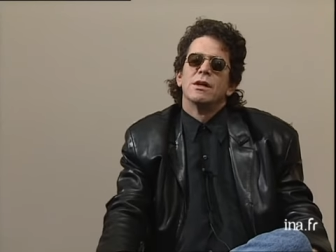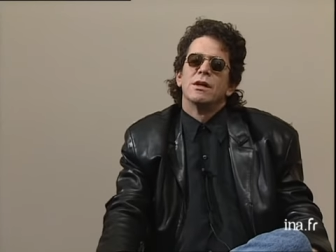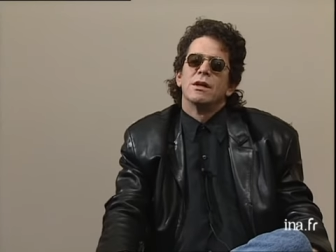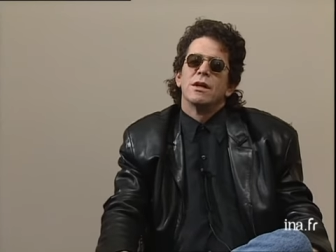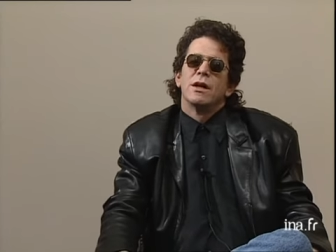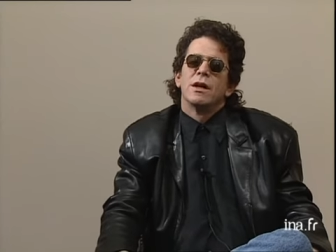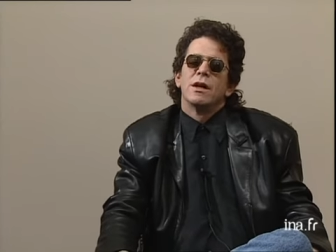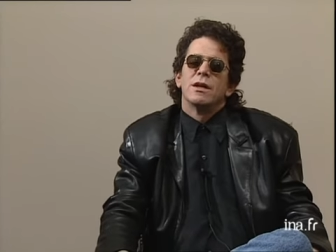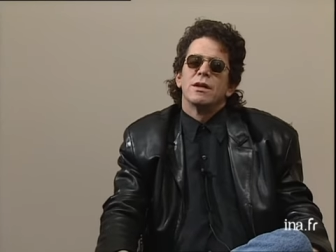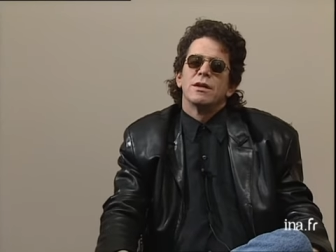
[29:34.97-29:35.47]

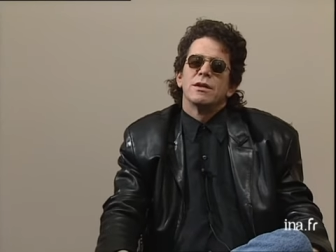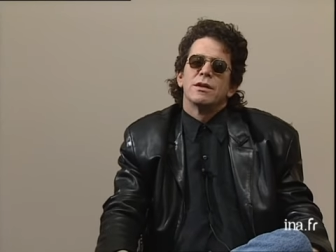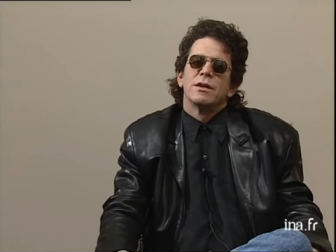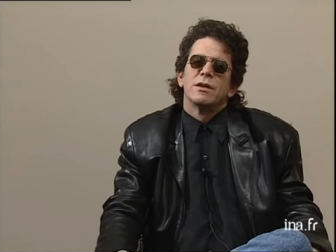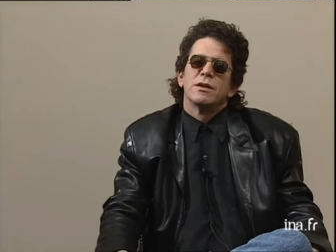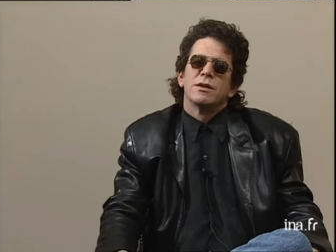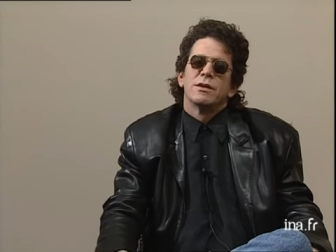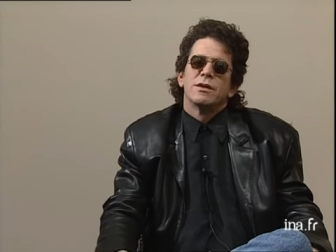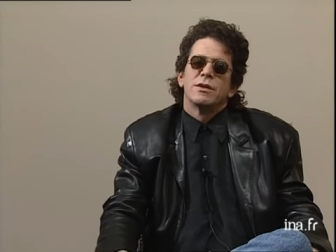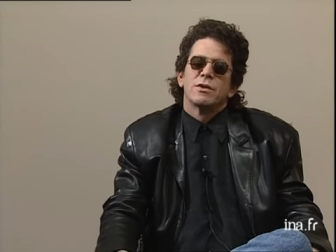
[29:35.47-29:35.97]
And uh,
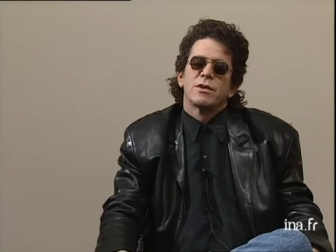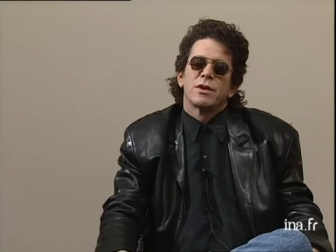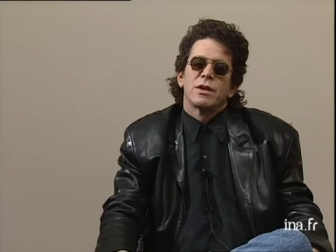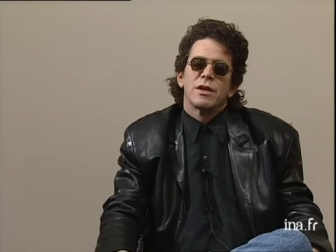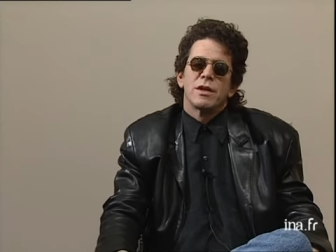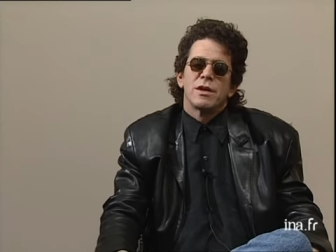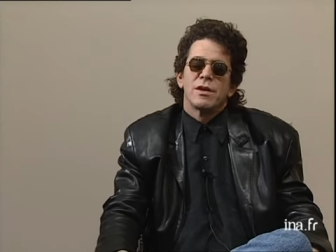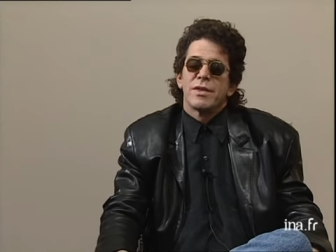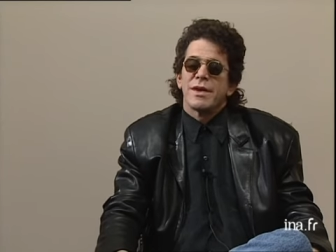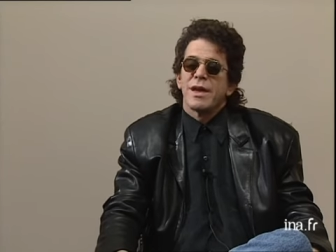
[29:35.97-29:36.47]
you can
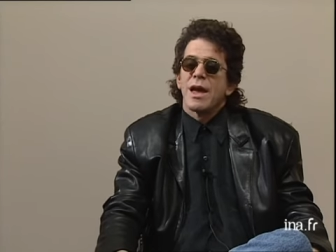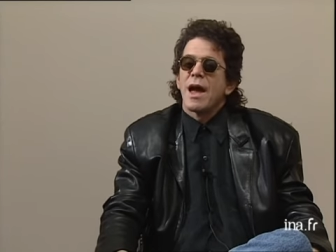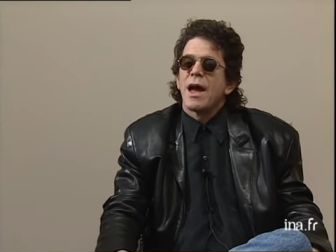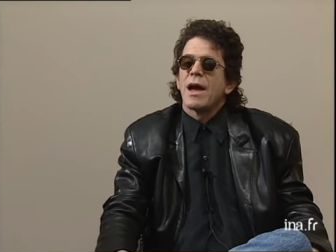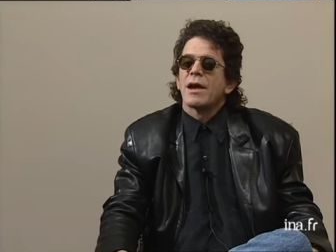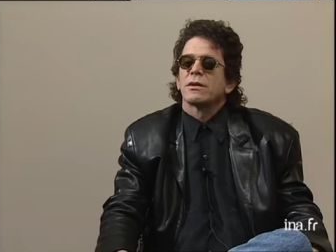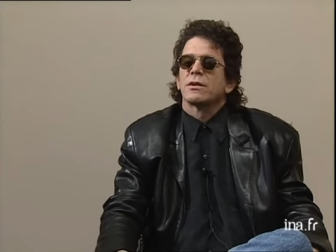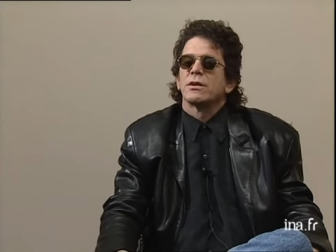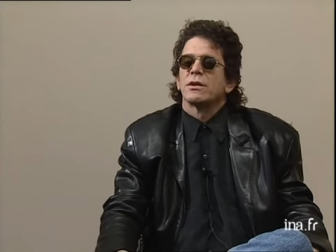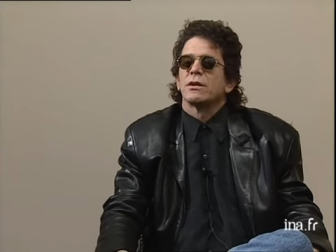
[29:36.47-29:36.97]
hear the
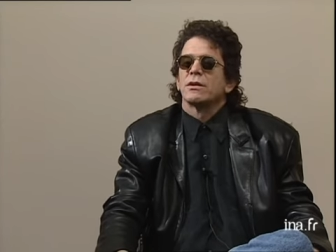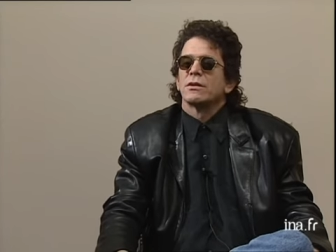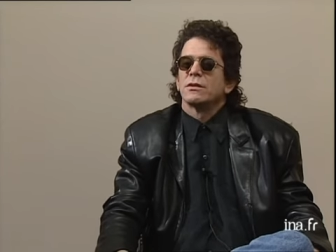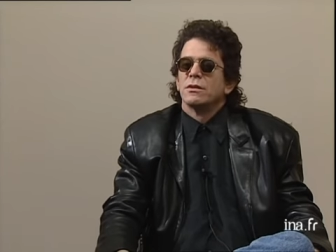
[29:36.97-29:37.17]
acting.